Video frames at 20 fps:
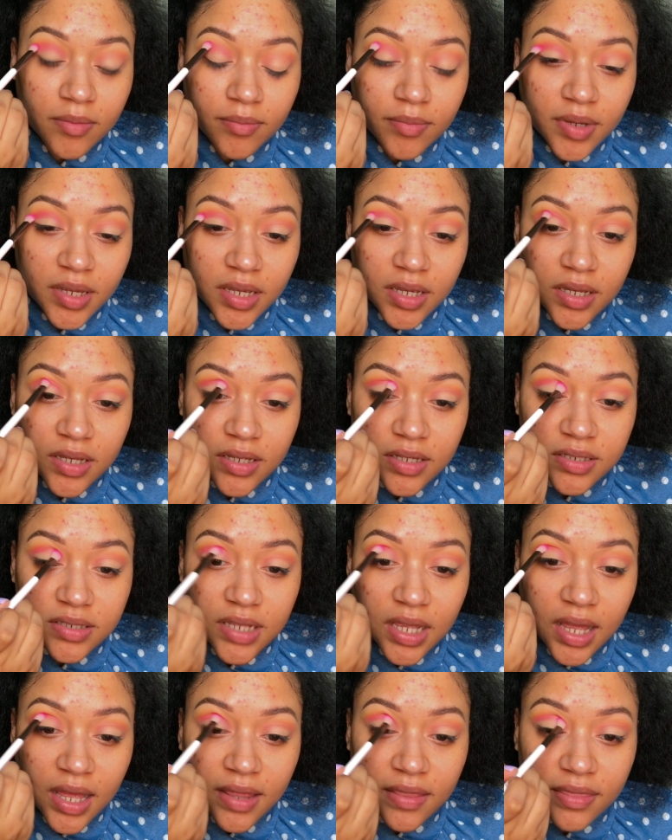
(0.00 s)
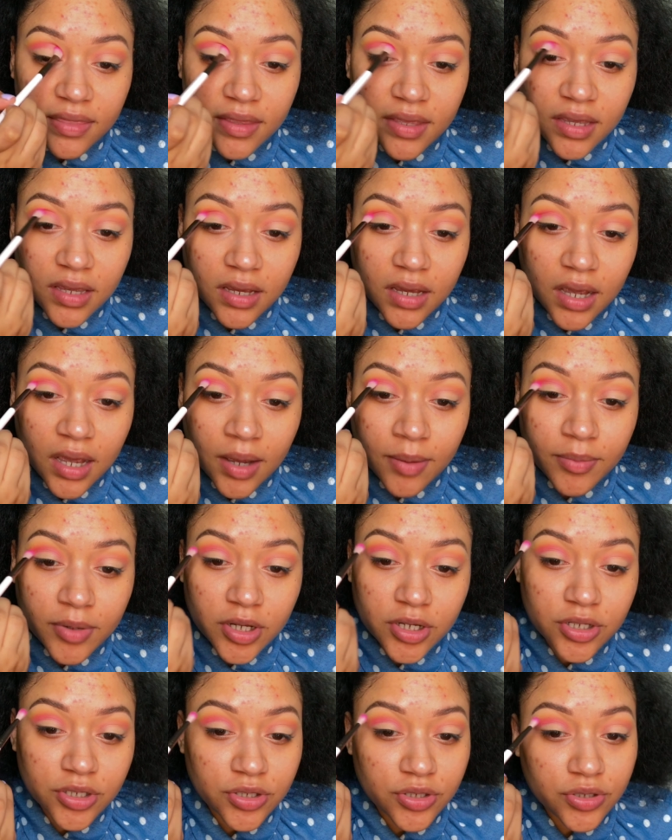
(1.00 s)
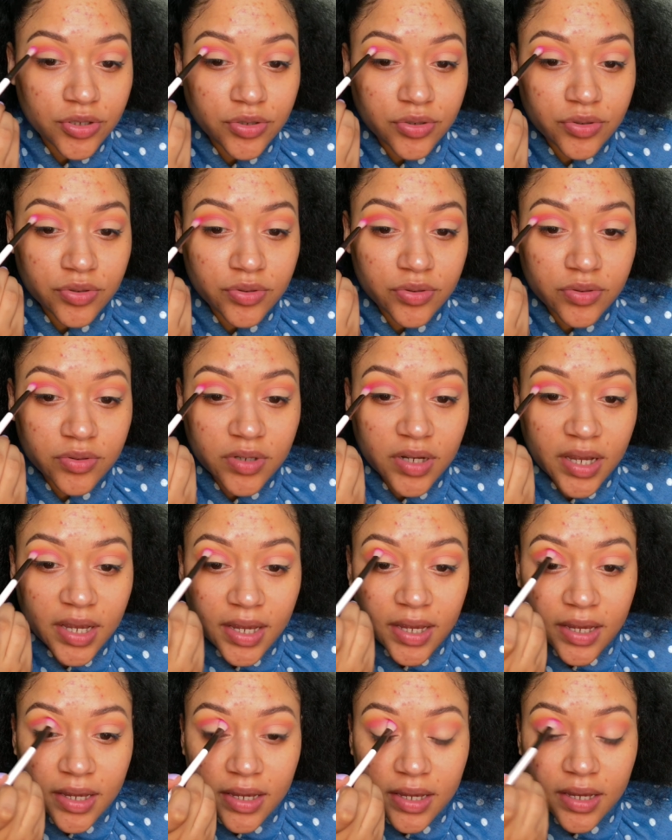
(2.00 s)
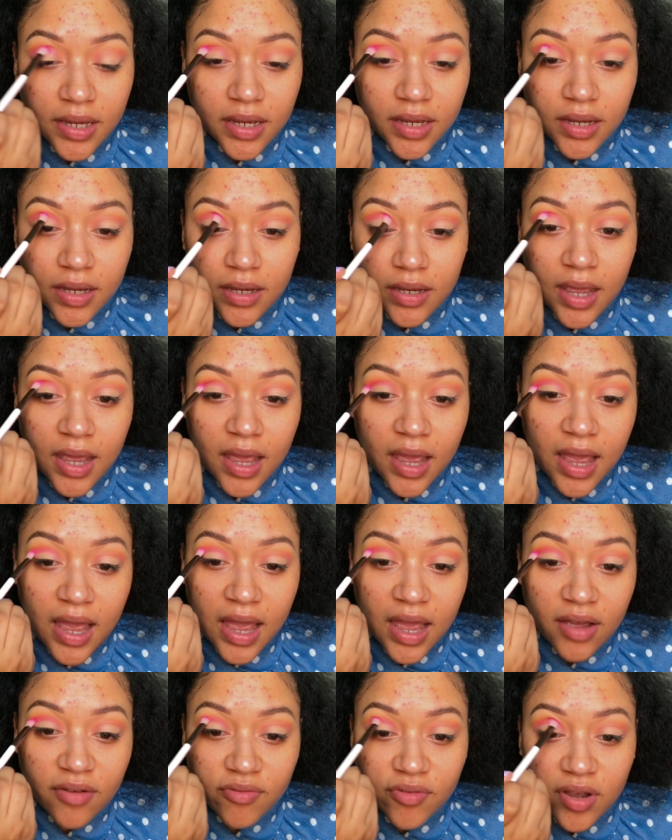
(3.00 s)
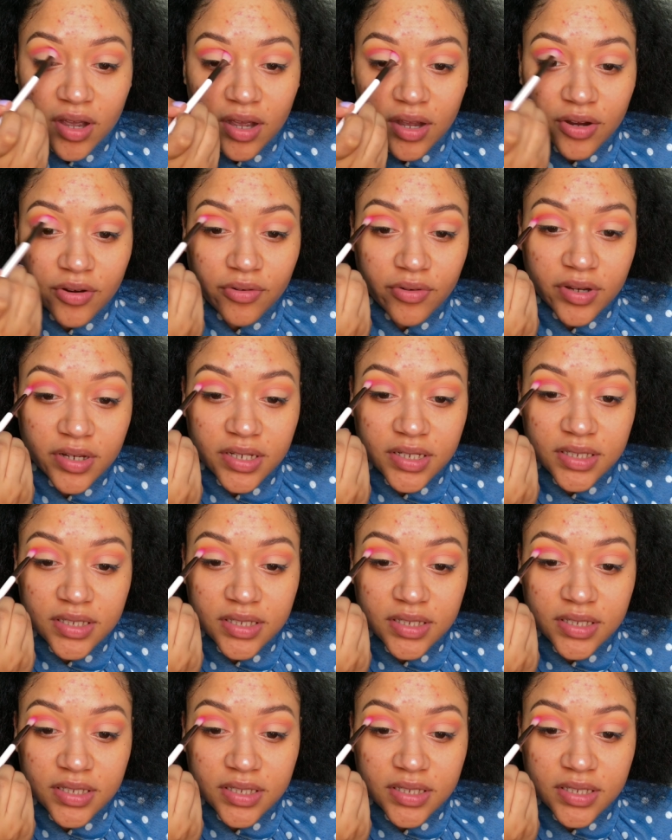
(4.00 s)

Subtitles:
because I think I'm gonna do a half cut crease,